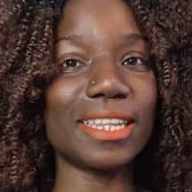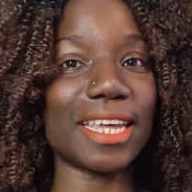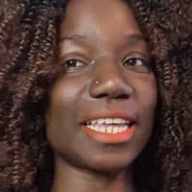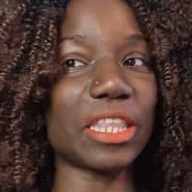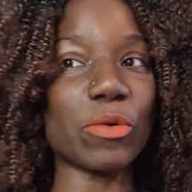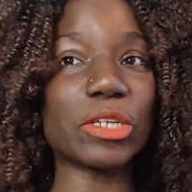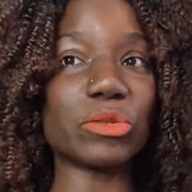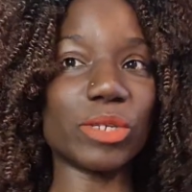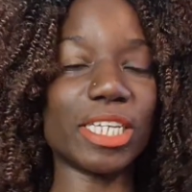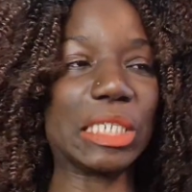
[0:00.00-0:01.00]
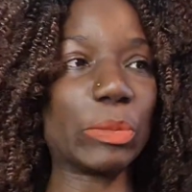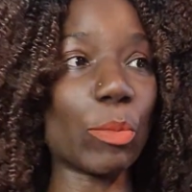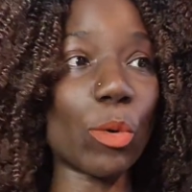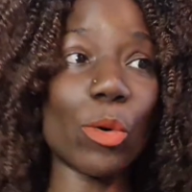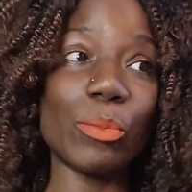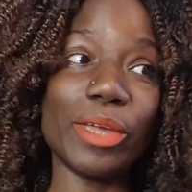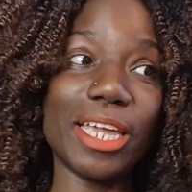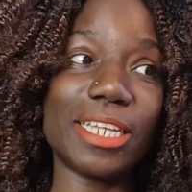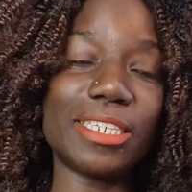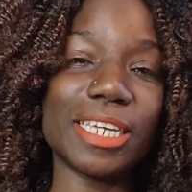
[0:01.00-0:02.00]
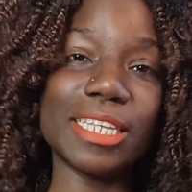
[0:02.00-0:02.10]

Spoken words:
like they want to eat more meat,